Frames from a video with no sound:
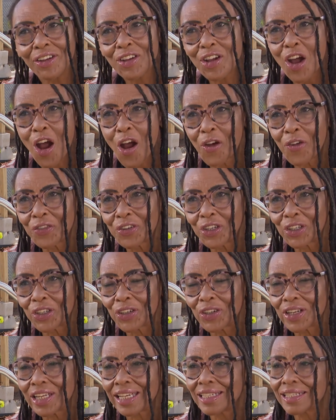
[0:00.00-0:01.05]
in
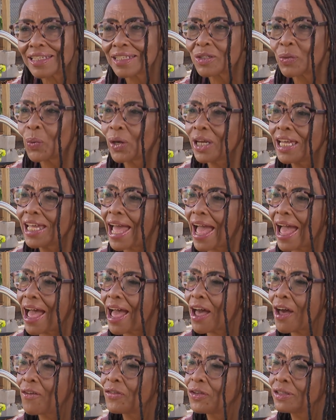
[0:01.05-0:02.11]
Carver is we
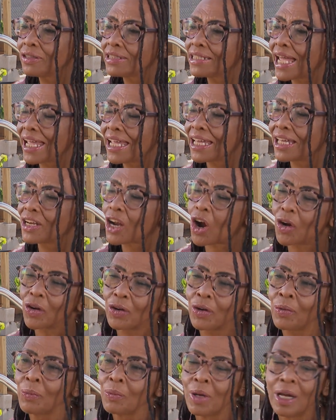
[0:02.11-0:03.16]
have taken
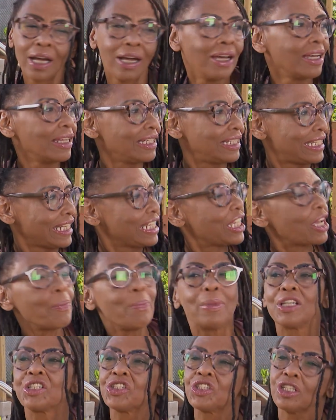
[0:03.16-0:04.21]
our
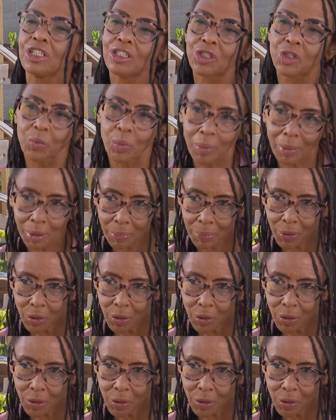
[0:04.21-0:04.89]
decommissioned swimming